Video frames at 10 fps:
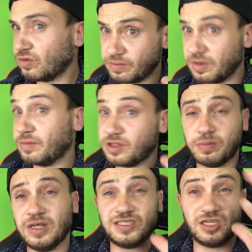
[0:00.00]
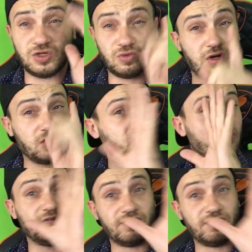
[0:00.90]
remember the PlayStation 1 controller